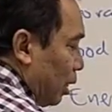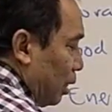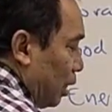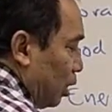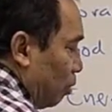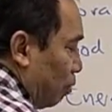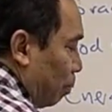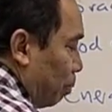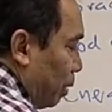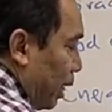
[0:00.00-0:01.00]
this
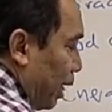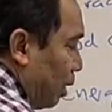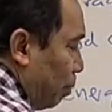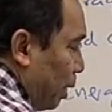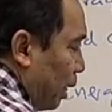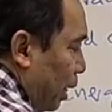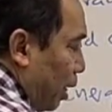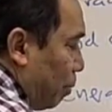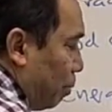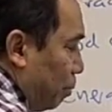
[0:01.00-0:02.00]
plate
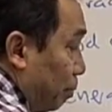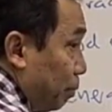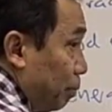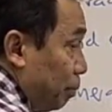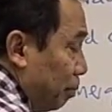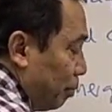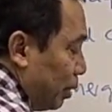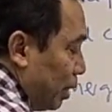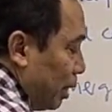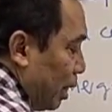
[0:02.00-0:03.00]
become
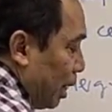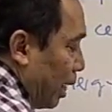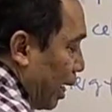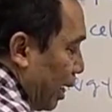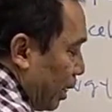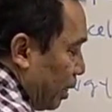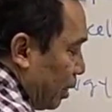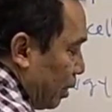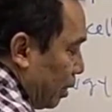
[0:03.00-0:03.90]
line.